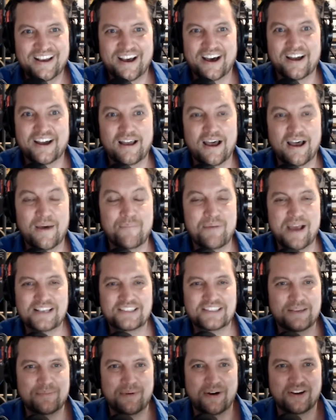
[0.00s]
A
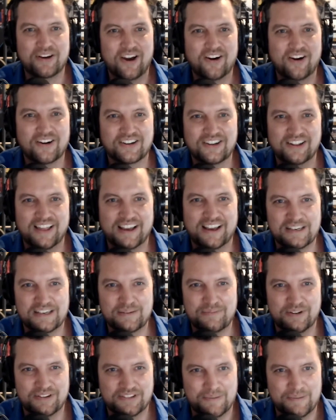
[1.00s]
basketball card
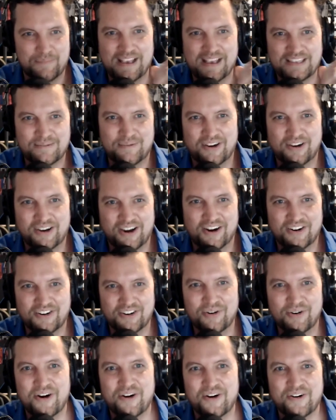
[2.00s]
collectible is a basketball card
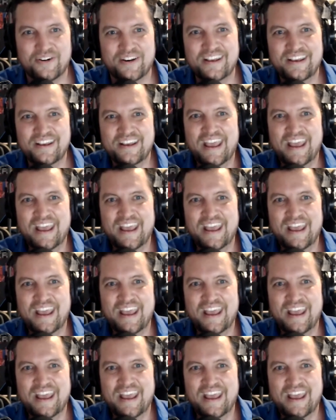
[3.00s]
you own.